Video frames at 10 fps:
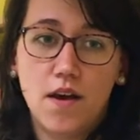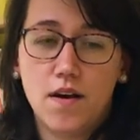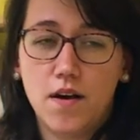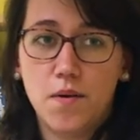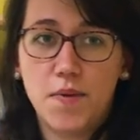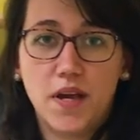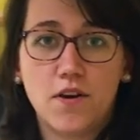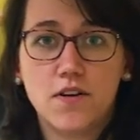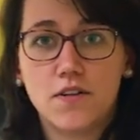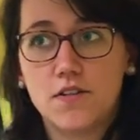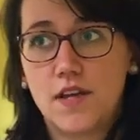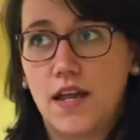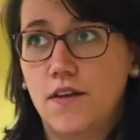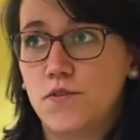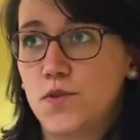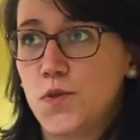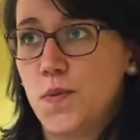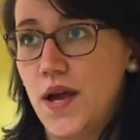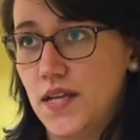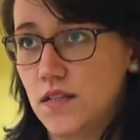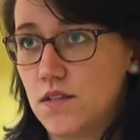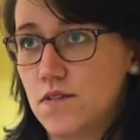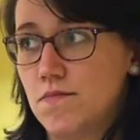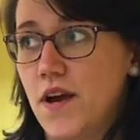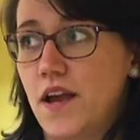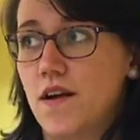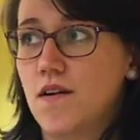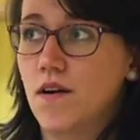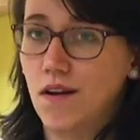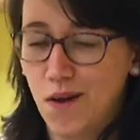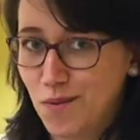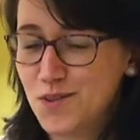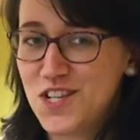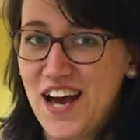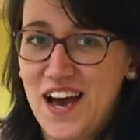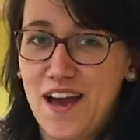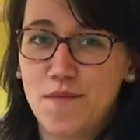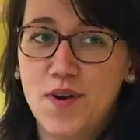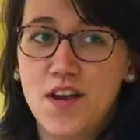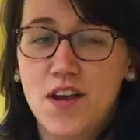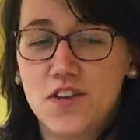uh, because I love to spend my alone time,